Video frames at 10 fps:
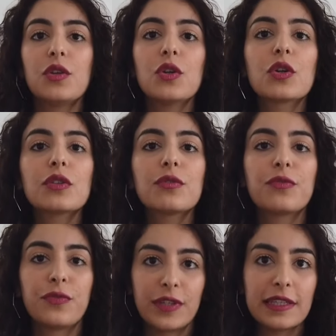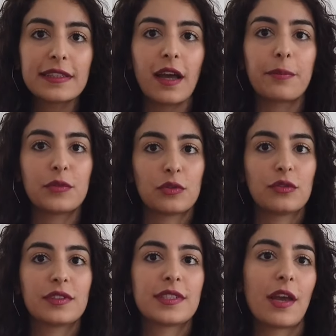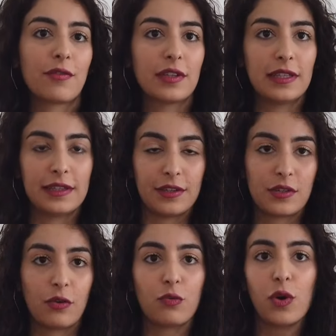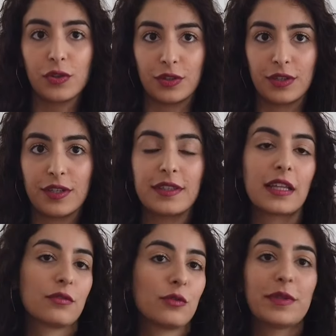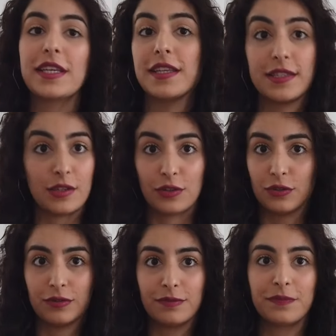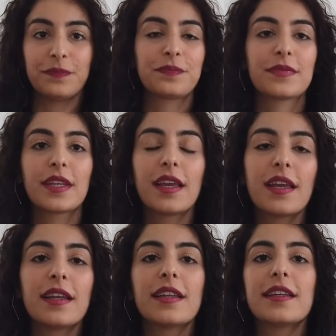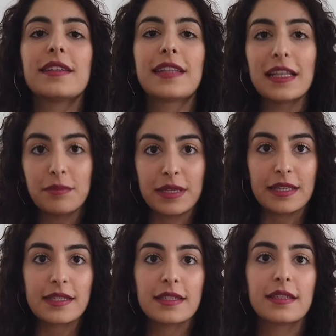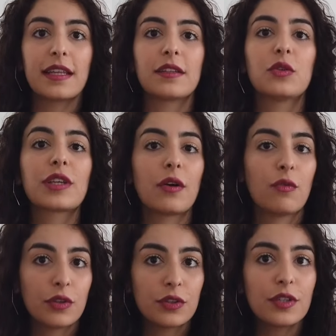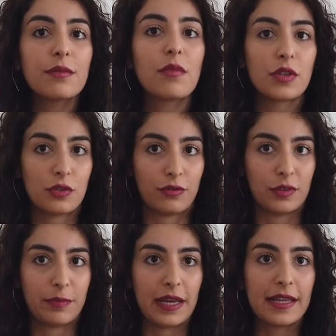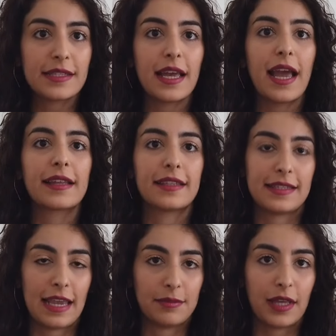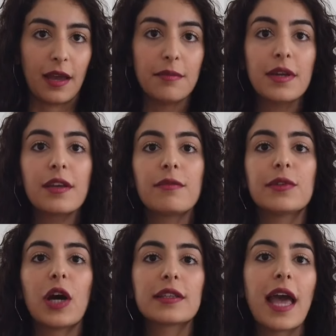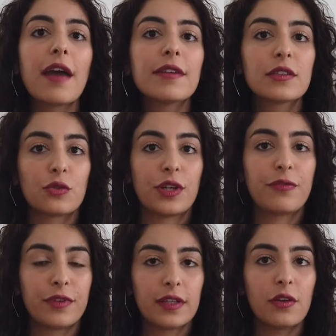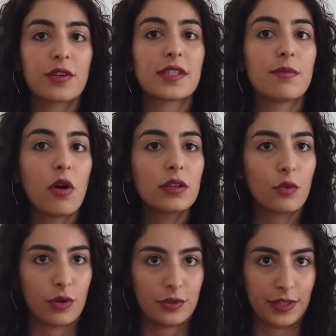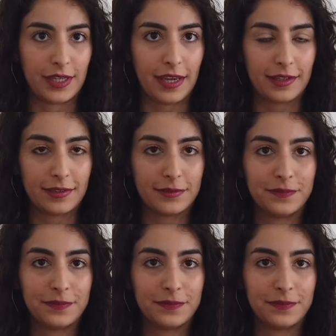You could fill it up to several liters of water. That would be easier. That means that you can water most of the plants at the same time without having to refill your smaller watering can.